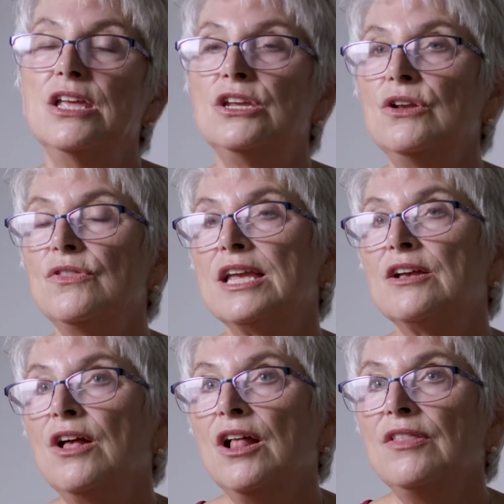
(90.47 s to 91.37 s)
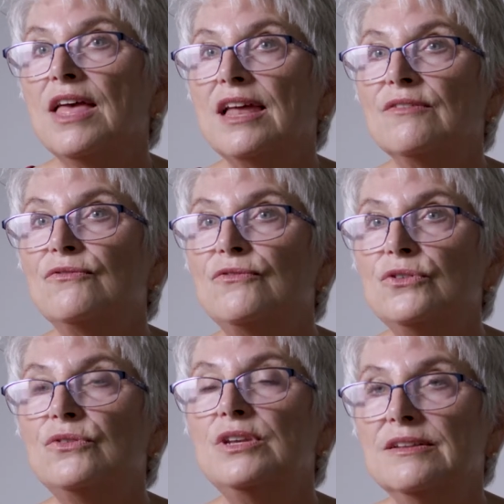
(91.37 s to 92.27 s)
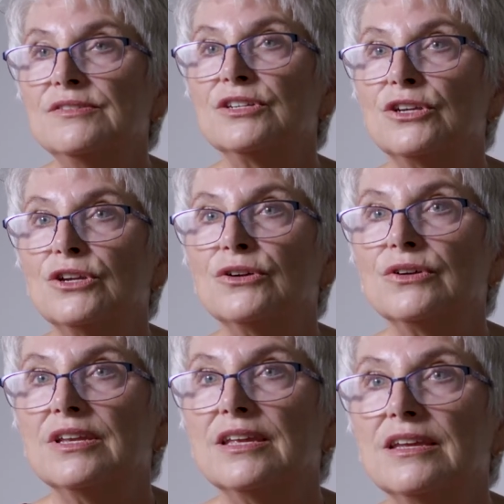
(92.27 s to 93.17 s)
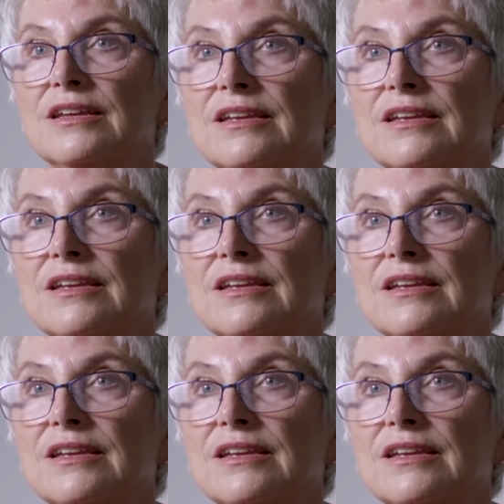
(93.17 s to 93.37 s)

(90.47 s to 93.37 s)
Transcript: You know, they call that food insecurity,